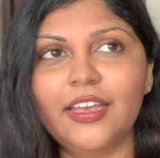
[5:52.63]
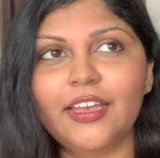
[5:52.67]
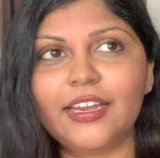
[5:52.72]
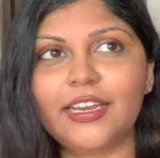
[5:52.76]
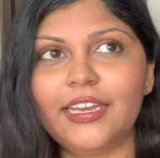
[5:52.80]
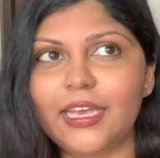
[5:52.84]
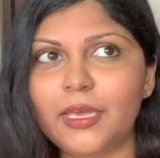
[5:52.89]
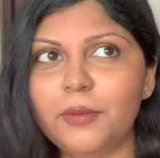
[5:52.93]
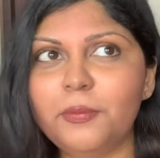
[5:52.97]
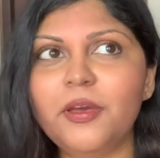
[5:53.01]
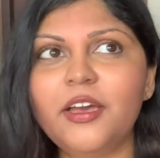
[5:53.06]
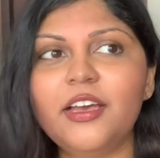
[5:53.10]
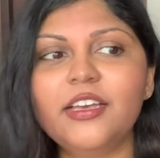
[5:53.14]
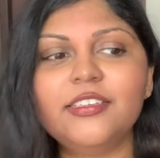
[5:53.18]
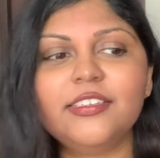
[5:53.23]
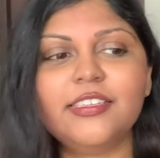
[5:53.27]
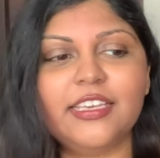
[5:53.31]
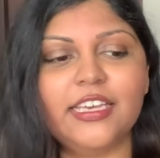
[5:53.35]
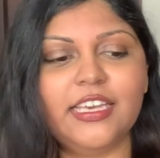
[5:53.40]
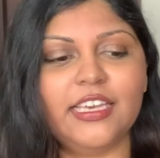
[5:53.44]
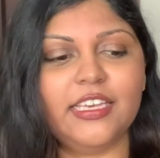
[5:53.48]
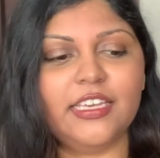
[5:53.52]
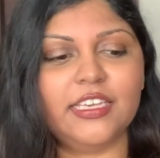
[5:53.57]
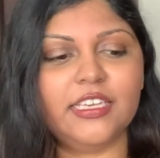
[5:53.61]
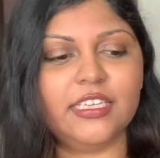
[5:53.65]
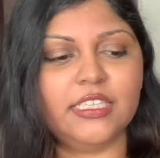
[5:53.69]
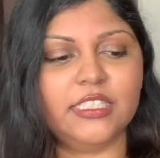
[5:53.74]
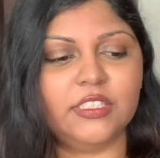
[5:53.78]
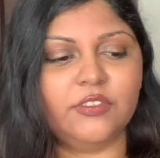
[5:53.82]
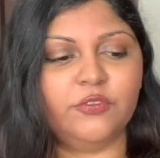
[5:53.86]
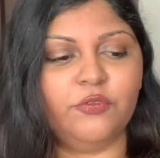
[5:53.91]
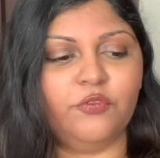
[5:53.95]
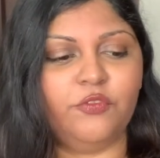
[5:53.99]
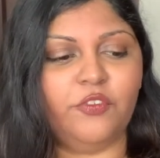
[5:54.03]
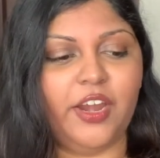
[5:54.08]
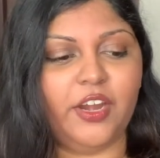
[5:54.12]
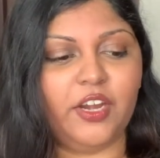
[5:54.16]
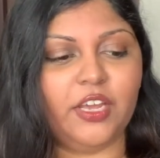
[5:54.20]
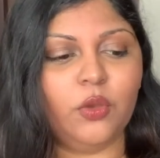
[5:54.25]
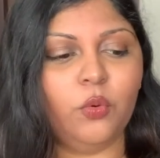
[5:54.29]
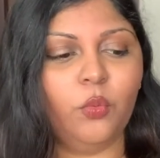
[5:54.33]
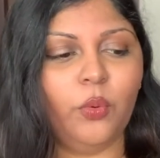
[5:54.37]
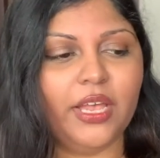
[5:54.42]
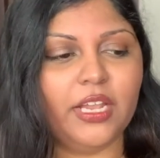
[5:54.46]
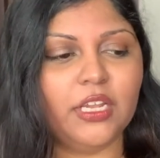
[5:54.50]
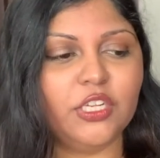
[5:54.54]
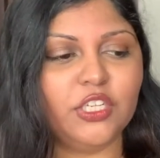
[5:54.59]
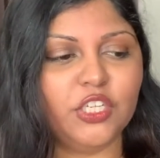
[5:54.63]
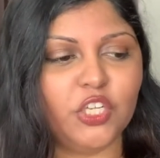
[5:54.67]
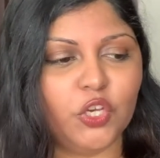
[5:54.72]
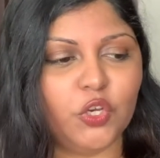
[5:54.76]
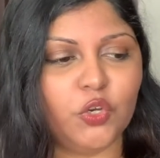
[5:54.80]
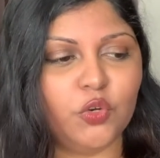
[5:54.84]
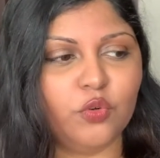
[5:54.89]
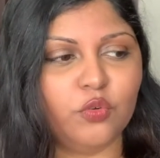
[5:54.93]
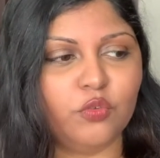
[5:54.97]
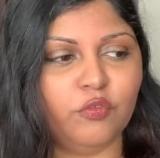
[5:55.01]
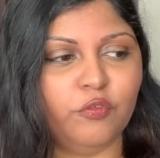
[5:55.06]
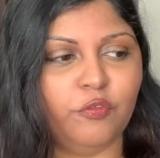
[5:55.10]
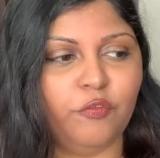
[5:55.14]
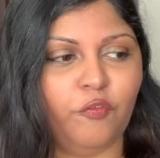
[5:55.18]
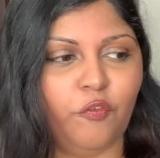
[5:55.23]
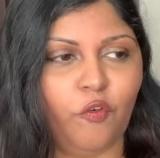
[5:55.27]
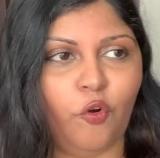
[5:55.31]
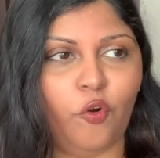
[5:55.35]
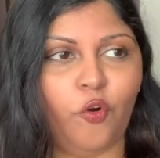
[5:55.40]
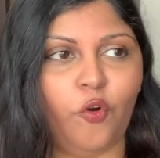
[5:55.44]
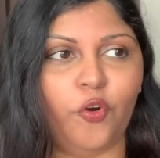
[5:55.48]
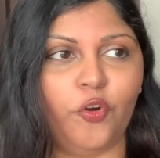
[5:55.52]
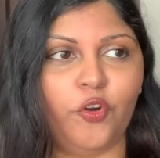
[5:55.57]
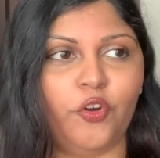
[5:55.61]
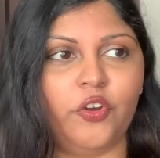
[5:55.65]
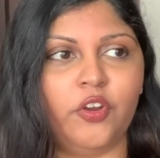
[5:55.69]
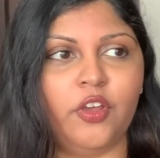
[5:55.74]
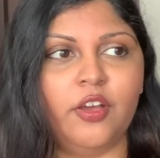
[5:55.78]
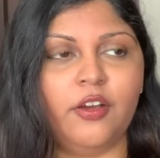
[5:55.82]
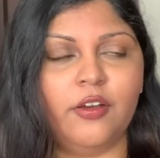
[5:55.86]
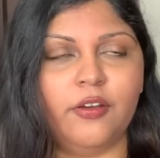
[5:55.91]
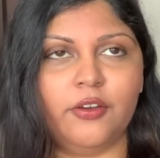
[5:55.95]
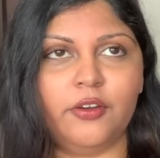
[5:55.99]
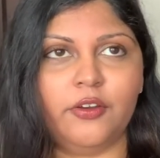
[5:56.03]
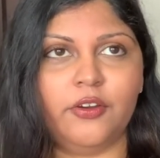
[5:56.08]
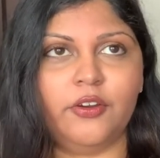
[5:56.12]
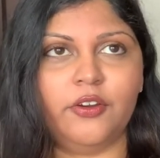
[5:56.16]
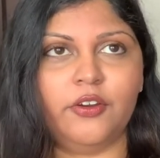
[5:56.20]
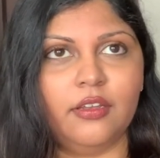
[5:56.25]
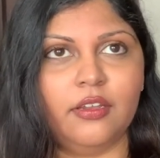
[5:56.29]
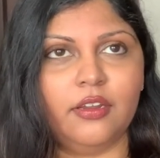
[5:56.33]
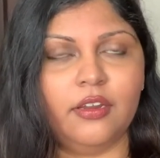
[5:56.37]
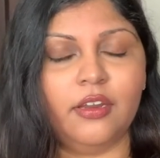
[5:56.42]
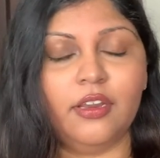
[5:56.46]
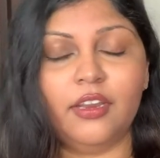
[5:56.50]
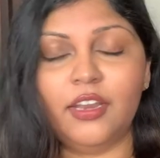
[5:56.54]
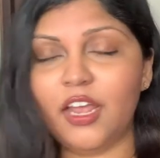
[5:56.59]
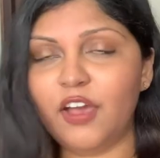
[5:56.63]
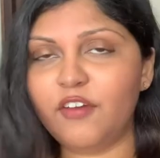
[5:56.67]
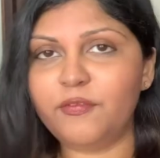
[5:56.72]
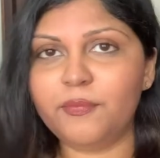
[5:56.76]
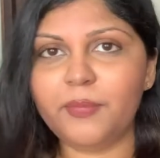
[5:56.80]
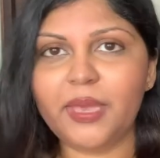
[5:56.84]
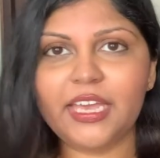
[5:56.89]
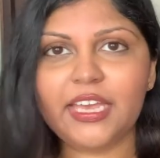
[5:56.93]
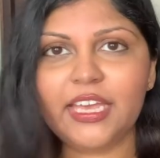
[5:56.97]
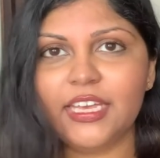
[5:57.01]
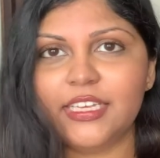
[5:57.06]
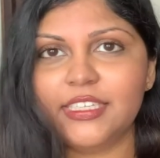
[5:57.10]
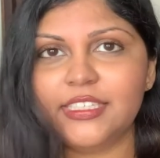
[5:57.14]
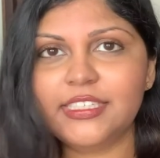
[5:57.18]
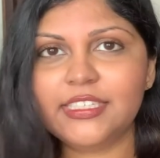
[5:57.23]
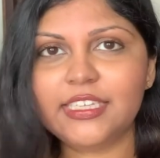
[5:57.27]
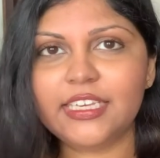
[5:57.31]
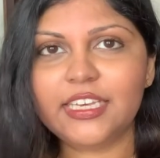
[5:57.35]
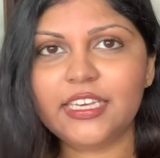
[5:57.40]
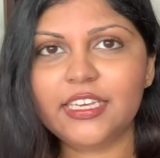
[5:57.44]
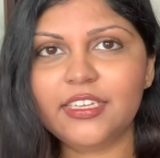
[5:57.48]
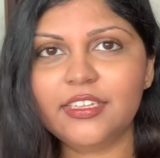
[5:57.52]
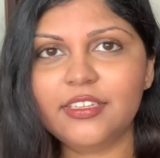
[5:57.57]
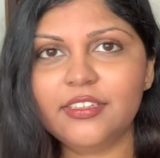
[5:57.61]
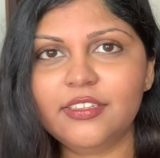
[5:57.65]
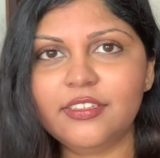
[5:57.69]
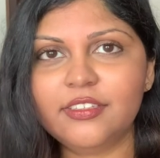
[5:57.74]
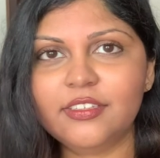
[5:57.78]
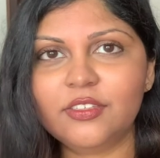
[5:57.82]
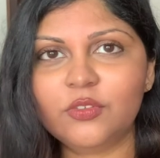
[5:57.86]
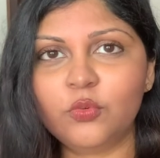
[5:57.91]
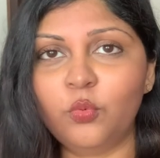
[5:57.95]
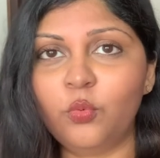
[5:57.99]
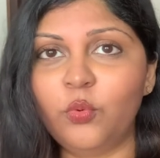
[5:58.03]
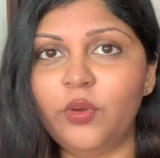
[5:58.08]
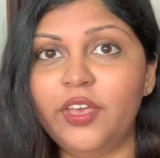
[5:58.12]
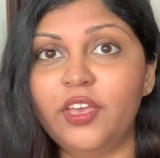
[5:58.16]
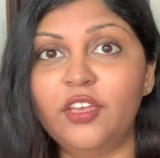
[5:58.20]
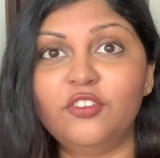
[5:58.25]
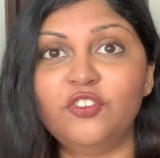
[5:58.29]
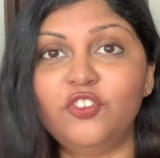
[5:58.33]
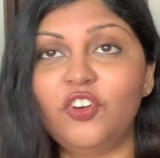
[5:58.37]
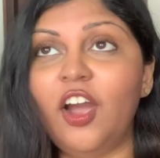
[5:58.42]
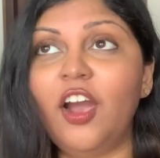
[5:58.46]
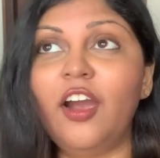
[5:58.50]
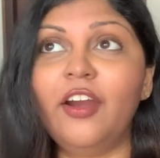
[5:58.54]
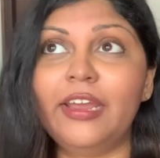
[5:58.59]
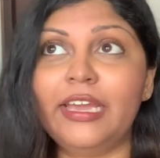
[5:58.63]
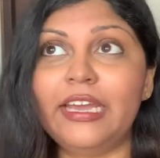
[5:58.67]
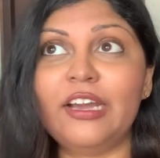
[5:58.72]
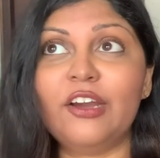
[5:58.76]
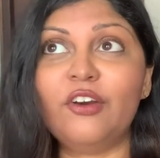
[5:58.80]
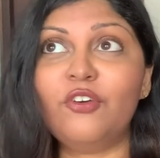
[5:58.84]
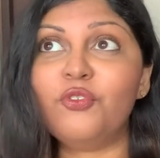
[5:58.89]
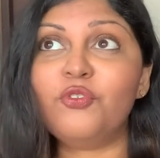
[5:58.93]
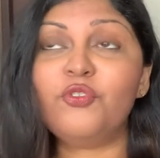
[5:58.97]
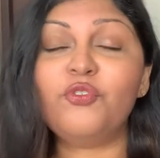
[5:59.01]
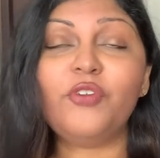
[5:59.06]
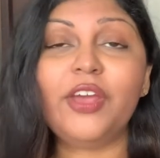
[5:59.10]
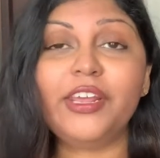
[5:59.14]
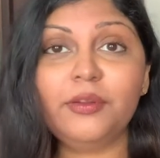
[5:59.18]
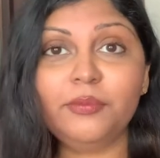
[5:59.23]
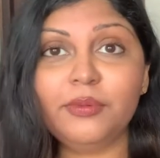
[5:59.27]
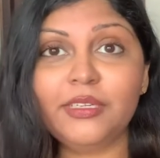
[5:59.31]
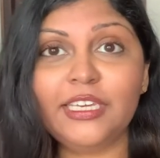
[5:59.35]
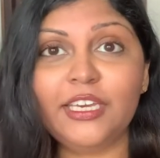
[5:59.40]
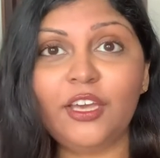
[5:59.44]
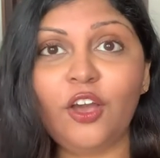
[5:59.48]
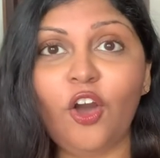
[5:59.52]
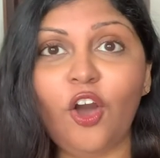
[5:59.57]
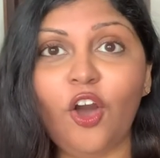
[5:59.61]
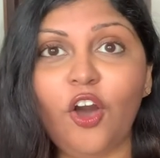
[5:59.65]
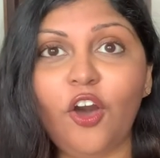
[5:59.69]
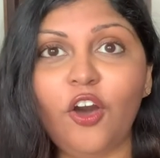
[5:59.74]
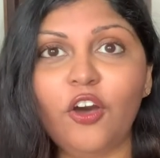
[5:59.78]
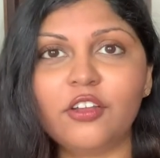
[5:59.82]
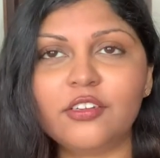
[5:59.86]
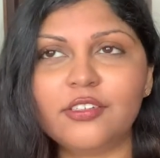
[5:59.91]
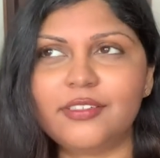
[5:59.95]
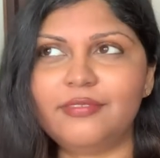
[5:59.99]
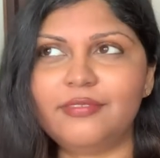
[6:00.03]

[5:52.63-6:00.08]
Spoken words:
Kleypas is very well known for her lovemaking scenes, which are incredibly hot,